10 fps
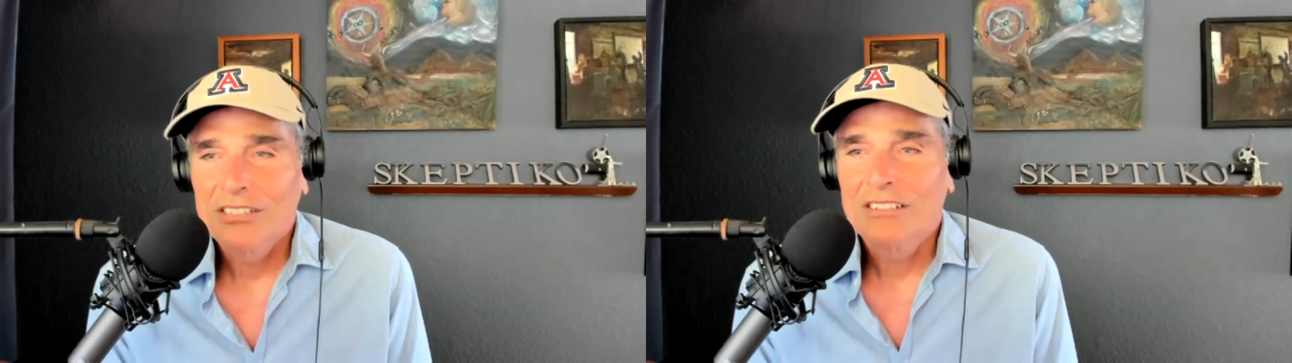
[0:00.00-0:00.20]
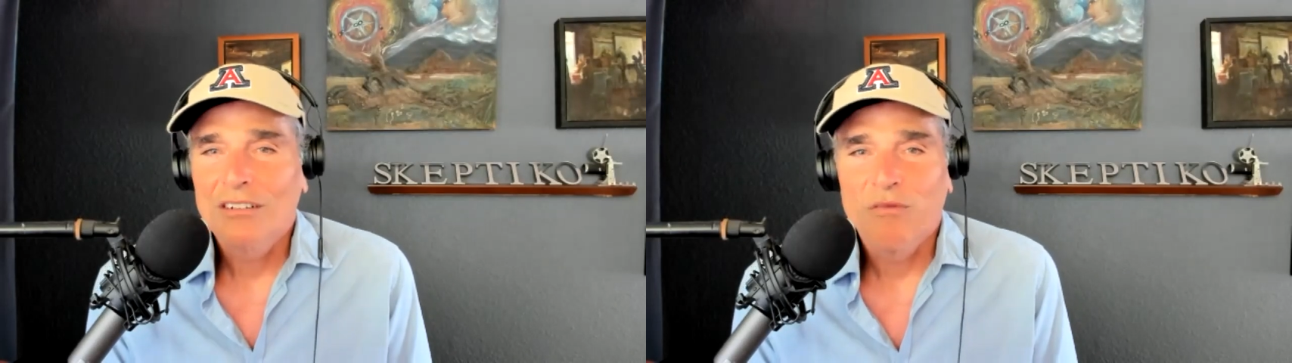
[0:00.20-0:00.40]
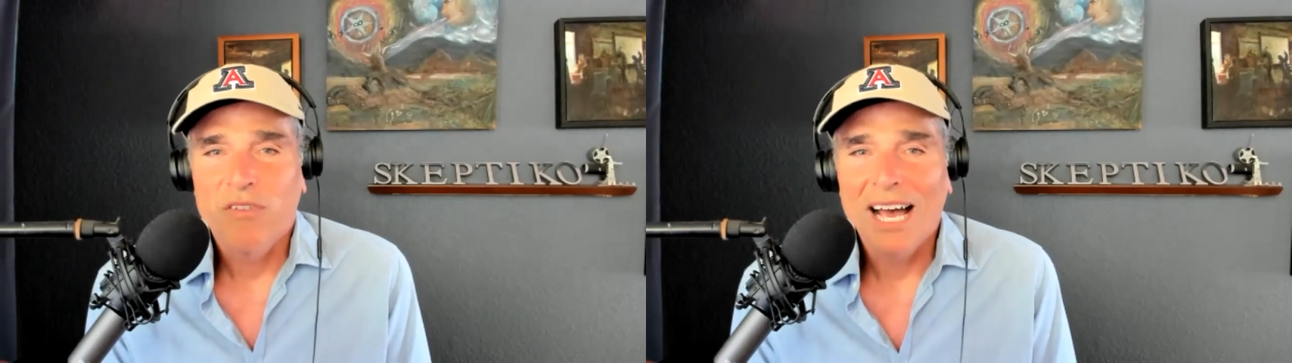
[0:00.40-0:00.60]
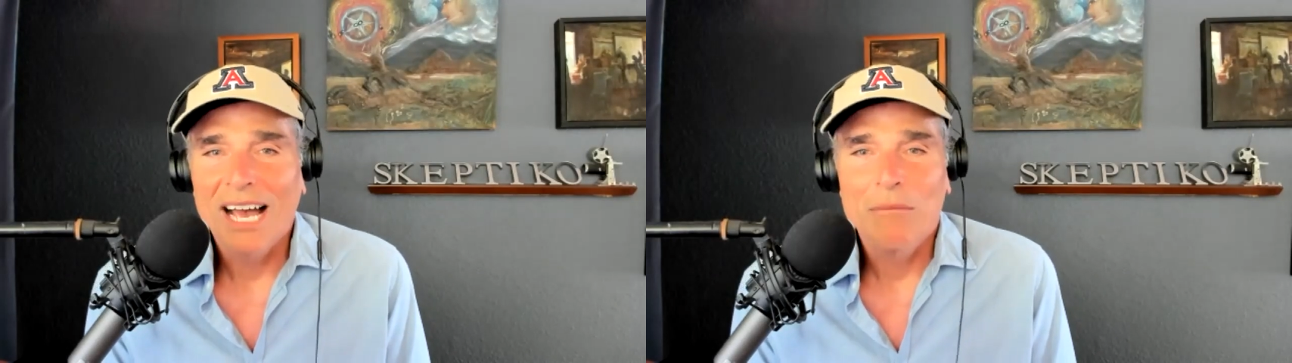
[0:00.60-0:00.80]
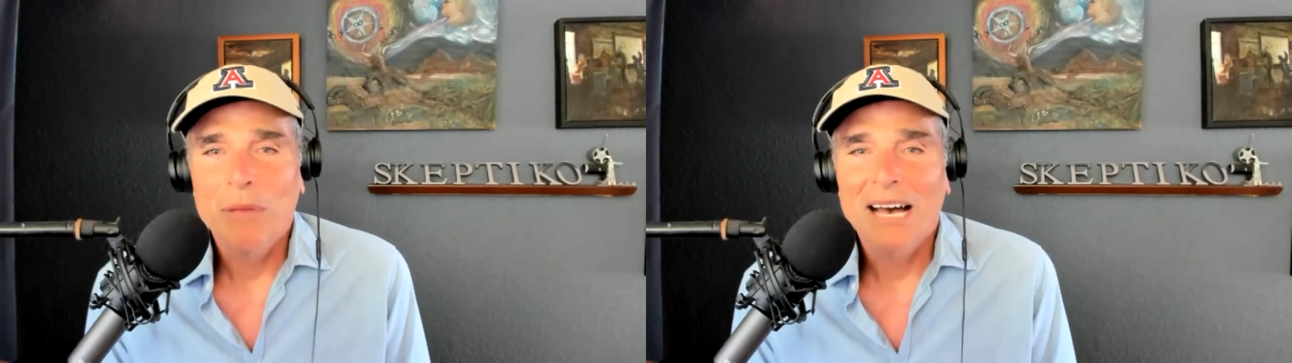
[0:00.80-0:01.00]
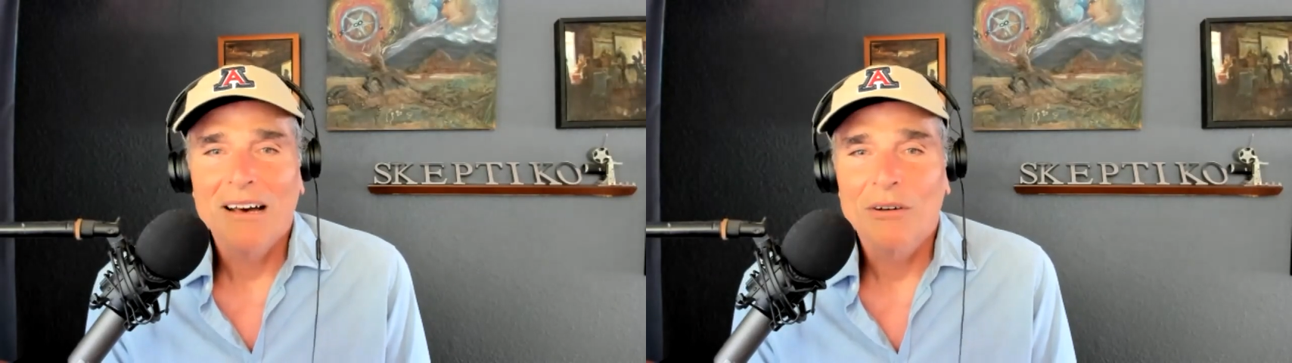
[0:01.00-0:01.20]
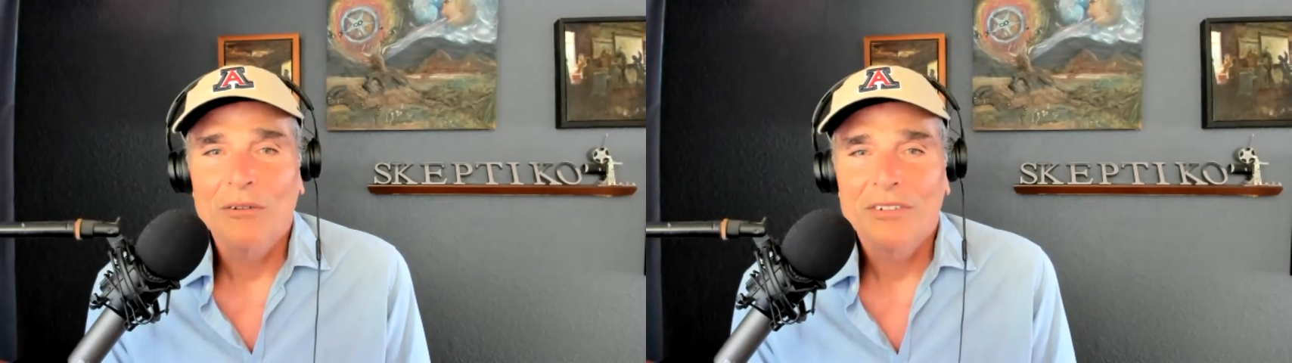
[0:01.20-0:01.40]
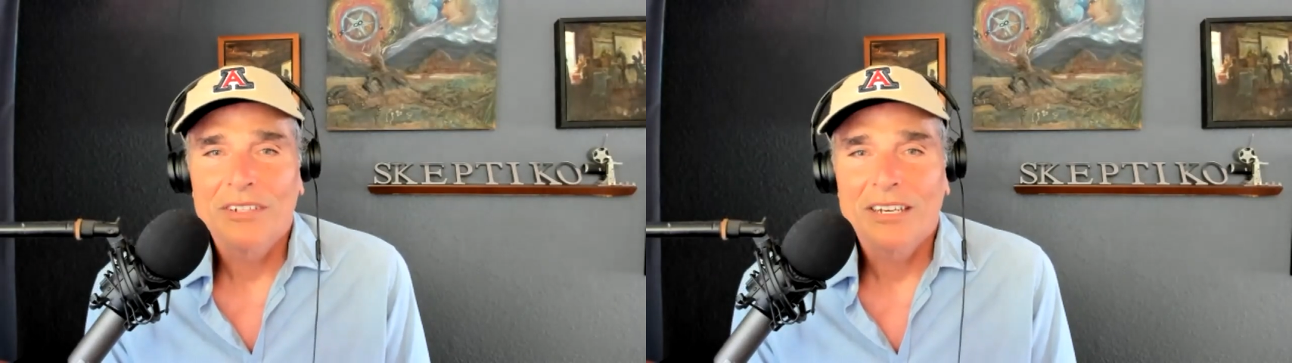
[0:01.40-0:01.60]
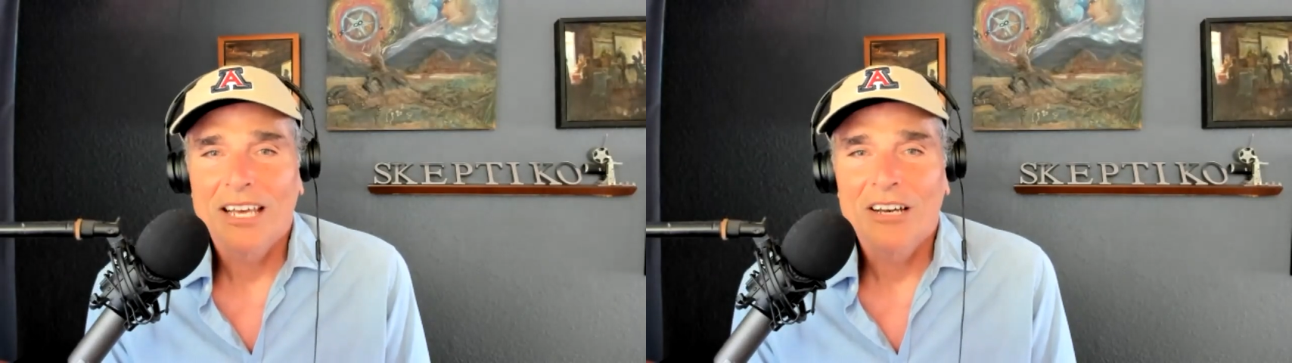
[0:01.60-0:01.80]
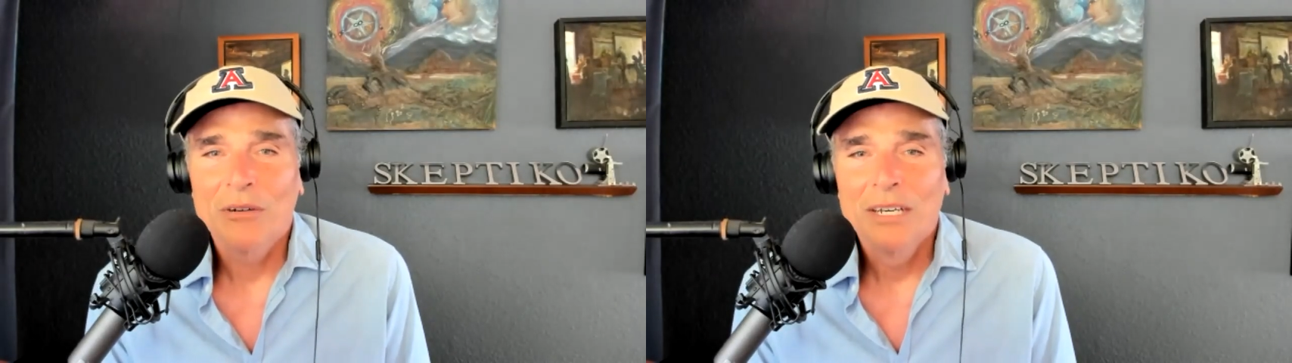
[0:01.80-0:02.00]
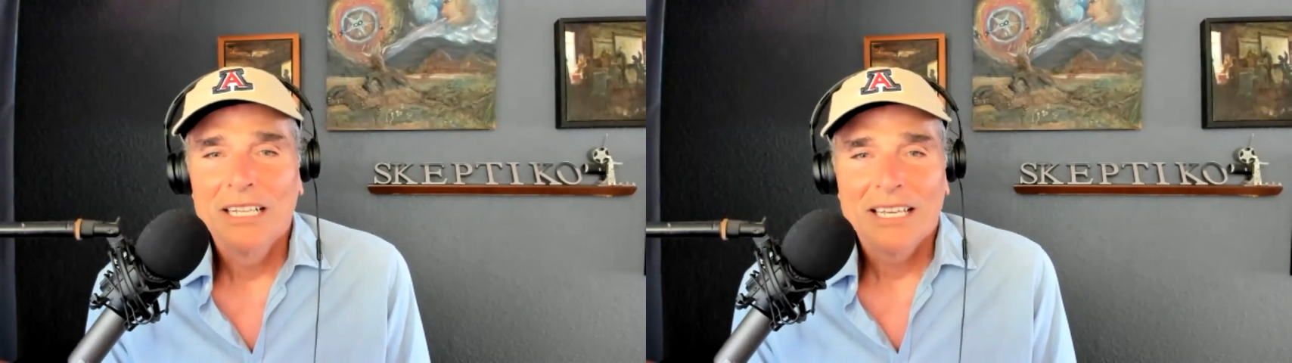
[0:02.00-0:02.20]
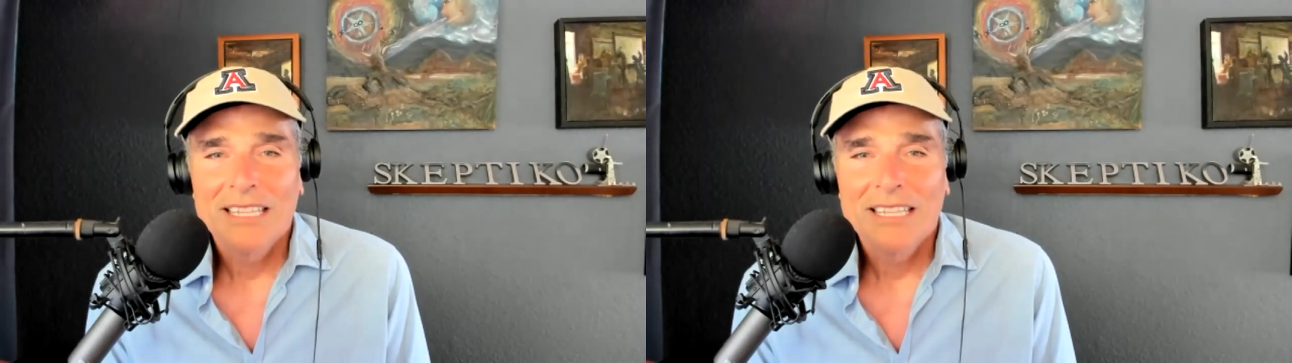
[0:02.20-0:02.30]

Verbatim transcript: just to vibe out, you know?